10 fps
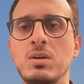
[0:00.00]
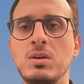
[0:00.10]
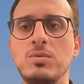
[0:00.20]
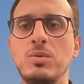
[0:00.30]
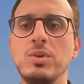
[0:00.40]

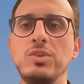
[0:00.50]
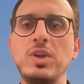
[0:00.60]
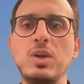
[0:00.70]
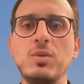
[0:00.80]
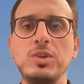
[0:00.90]
For the
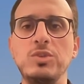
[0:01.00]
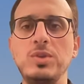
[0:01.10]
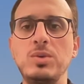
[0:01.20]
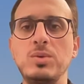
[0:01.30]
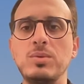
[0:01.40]
sake of this
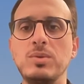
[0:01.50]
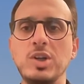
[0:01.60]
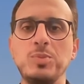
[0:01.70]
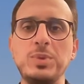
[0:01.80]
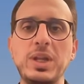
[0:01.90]
video,
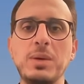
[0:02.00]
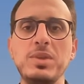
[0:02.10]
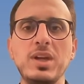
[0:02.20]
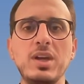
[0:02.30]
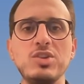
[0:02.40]
I sped up
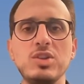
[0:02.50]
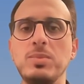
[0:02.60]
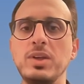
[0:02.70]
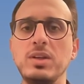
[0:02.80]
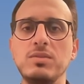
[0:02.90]
the agent
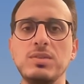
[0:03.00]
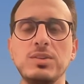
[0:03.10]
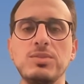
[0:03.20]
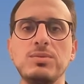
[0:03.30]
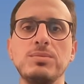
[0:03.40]
planning
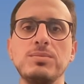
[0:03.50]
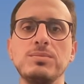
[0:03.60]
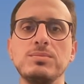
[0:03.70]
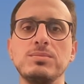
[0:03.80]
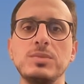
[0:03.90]
phase.
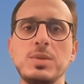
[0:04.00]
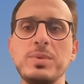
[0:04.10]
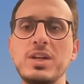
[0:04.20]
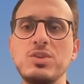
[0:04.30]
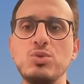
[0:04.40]
It
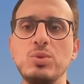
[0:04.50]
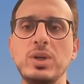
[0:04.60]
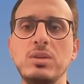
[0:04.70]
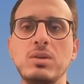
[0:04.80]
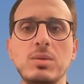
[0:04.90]
managed to
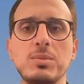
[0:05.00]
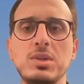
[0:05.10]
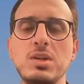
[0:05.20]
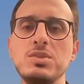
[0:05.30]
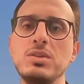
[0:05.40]
get
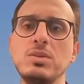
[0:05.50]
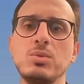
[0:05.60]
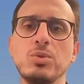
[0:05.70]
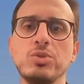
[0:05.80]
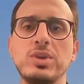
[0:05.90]
documentation,
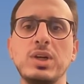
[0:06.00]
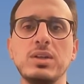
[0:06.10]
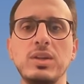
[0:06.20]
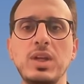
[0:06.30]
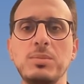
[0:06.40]

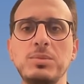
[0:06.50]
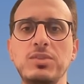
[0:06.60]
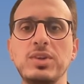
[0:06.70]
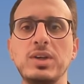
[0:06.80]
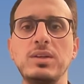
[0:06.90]
construct the app
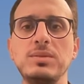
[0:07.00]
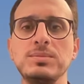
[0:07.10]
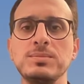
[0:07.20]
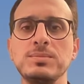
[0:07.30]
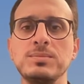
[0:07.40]
design,
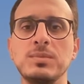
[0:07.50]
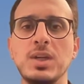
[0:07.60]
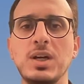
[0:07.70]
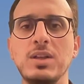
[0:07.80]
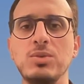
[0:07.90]

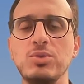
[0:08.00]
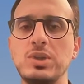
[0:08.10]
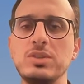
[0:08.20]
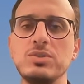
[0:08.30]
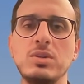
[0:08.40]
and the
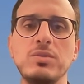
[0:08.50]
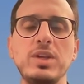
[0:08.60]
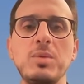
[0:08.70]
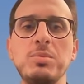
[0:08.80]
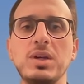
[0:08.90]
structure of the
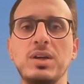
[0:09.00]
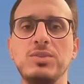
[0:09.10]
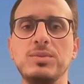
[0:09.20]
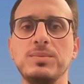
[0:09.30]
APIs.